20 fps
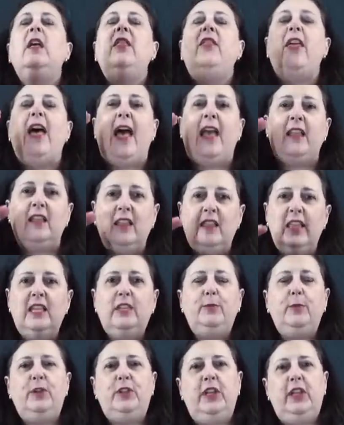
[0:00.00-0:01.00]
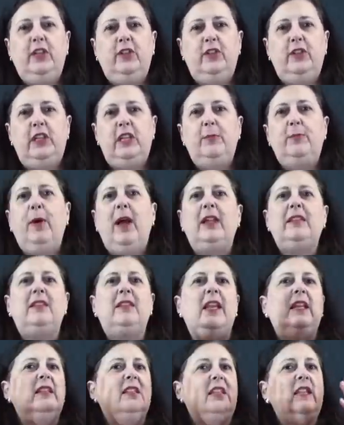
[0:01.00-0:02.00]
That this particular teapot
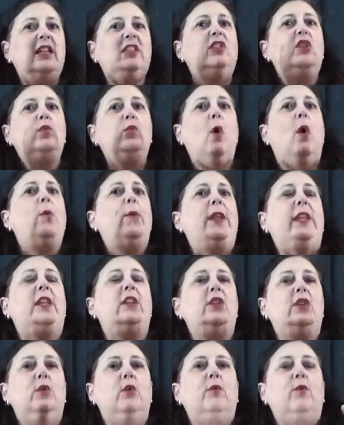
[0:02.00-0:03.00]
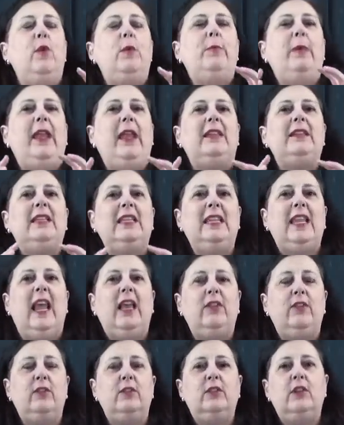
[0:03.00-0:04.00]
says, this is what we can do if we band together.